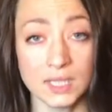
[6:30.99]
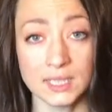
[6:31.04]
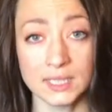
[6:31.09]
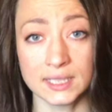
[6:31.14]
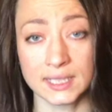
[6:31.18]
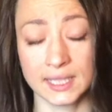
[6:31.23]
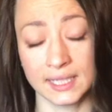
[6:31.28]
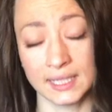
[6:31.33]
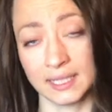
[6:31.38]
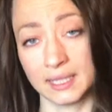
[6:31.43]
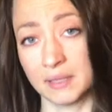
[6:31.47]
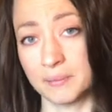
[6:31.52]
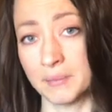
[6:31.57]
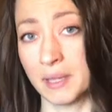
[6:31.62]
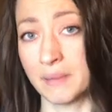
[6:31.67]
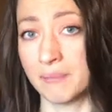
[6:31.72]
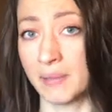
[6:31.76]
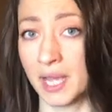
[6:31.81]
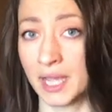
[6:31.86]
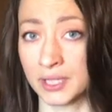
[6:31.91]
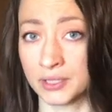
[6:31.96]
Can I get my
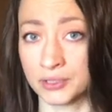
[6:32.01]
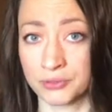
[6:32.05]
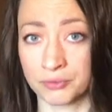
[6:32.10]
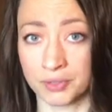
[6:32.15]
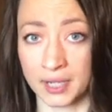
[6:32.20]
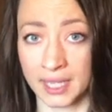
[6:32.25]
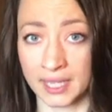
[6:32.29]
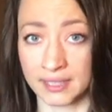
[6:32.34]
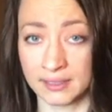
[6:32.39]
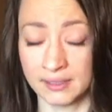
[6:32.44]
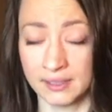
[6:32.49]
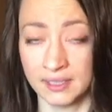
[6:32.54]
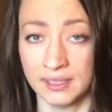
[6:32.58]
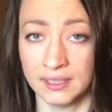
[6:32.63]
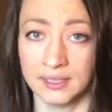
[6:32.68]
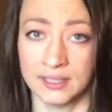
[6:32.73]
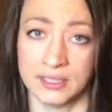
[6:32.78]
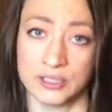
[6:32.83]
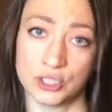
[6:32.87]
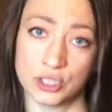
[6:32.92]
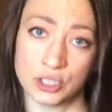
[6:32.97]
mind right
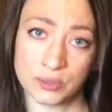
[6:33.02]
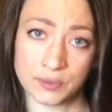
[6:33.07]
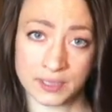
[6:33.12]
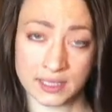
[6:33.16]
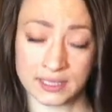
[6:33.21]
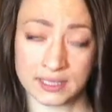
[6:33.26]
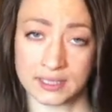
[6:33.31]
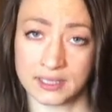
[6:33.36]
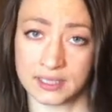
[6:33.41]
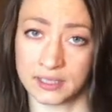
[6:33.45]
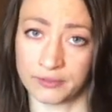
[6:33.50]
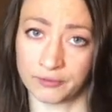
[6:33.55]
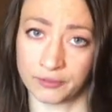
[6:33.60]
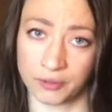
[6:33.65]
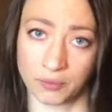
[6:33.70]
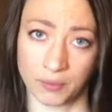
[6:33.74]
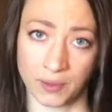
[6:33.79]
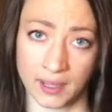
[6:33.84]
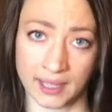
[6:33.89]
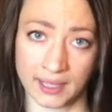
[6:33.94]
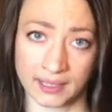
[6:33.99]
and do it in a
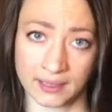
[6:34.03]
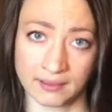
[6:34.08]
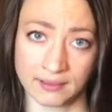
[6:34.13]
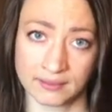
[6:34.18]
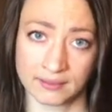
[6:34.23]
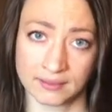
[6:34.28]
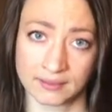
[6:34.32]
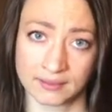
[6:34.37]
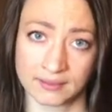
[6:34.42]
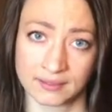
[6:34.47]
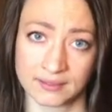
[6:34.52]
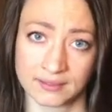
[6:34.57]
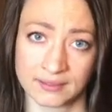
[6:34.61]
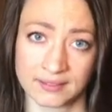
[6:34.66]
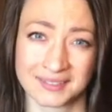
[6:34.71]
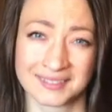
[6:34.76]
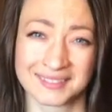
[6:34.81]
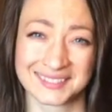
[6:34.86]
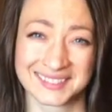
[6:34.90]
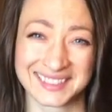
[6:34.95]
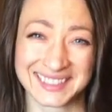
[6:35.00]
different way?
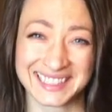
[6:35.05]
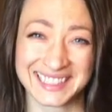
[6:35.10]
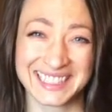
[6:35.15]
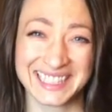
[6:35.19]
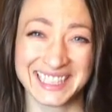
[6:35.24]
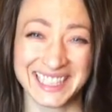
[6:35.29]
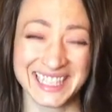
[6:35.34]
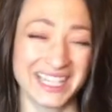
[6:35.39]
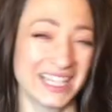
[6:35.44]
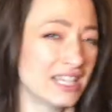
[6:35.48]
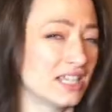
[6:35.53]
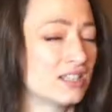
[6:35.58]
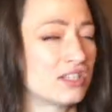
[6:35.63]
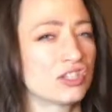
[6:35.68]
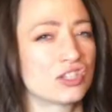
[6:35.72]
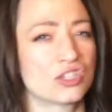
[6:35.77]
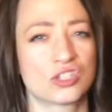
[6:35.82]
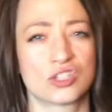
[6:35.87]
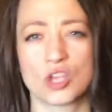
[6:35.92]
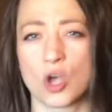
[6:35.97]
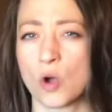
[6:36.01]
It's
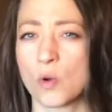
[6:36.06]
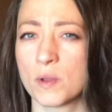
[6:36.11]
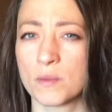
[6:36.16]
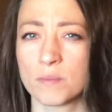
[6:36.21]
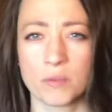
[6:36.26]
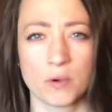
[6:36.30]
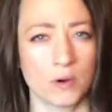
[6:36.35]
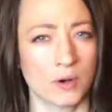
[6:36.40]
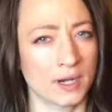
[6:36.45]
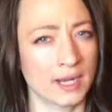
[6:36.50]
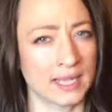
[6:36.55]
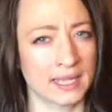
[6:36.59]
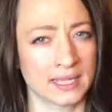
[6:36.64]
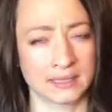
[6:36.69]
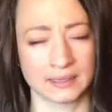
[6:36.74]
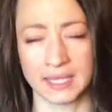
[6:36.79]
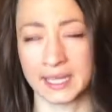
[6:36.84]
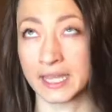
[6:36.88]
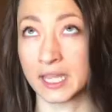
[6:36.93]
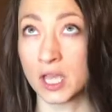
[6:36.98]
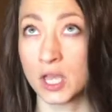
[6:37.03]
so important,
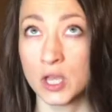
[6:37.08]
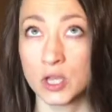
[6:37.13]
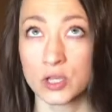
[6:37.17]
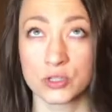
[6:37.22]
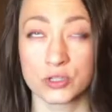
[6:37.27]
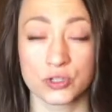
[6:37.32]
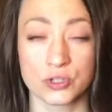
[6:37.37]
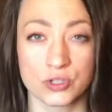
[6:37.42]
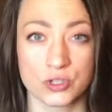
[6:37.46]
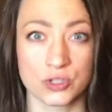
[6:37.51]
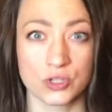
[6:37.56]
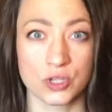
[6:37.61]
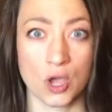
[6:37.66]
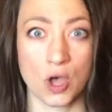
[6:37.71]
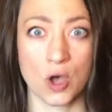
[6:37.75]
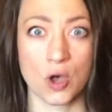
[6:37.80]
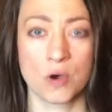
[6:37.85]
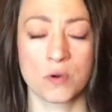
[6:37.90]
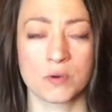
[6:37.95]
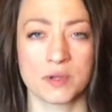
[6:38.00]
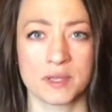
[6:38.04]
like
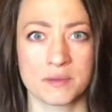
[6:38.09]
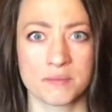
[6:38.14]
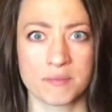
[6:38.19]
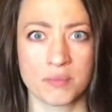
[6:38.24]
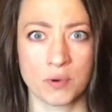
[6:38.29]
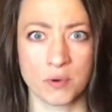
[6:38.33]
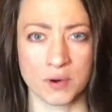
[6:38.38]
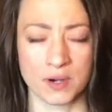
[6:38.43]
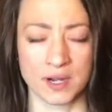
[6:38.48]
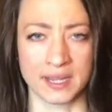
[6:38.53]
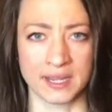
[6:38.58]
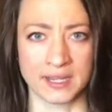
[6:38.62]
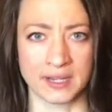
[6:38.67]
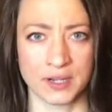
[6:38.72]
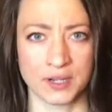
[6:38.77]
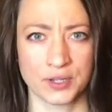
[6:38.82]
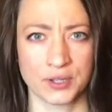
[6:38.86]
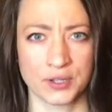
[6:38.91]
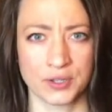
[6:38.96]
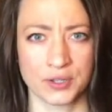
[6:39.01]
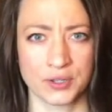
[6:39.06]
so important.
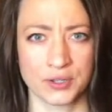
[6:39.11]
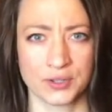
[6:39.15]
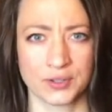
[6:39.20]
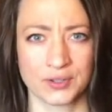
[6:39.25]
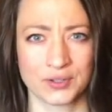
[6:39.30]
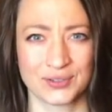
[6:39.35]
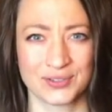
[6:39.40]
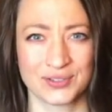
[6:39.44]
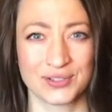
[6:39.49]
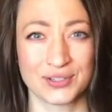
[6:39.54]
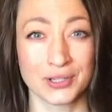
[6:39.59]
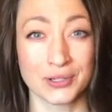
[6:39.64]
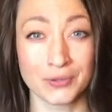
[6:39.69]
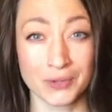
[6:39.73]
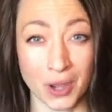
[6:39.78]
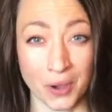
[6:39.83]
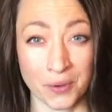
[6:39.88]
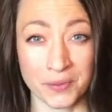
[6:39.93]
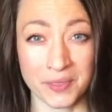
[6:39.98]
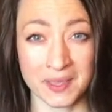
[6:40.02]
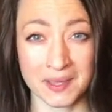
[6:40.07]
Do you
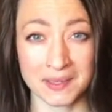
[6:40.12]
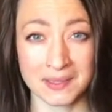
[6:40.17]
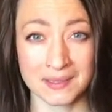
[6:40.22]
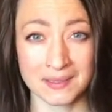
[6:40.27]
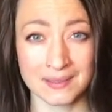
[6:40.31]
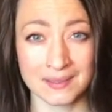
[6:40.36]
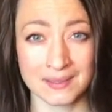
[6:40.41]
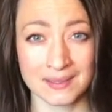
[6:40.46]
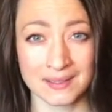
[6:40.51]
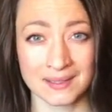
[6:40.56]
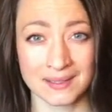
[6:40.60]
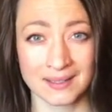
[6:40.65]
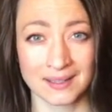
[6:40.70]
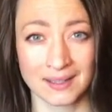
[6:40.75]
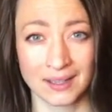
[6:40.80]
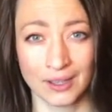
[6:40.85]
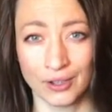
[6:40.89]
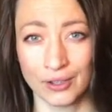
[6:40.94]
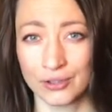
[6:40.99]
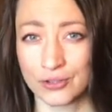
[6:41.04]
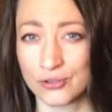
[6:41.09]
know this?
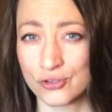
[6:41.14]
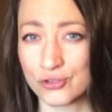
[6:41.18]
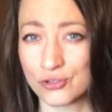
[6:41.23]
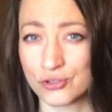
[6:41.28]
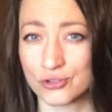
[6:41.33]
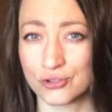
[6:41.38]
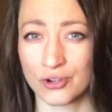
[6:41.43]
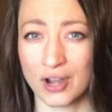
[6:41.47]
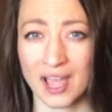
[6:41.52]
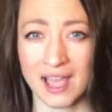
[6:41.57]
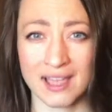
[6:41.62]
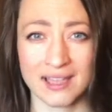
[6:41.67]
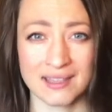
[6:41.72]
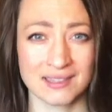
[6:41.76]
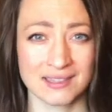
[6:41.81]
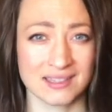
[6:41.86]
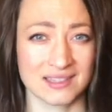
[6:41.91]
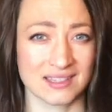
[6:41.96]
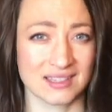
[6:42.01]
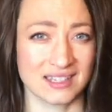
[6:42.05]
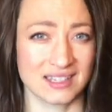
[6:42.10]

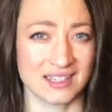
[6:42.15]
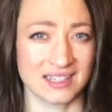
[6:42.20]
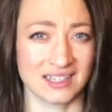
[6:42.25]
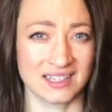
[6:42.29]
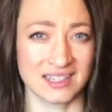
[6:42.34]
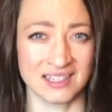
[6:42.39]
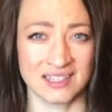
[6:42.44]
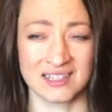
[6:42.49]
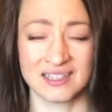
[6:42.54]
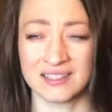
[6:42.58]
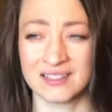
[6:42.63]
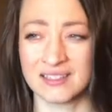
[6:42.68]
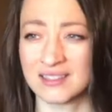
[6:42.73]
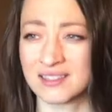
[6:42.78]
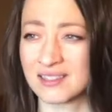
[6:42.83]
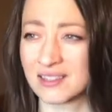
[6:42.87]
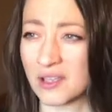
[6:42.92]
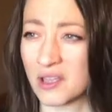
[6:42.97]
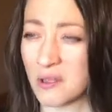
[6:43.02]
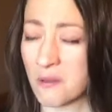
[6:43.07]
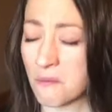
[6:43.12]
Stress is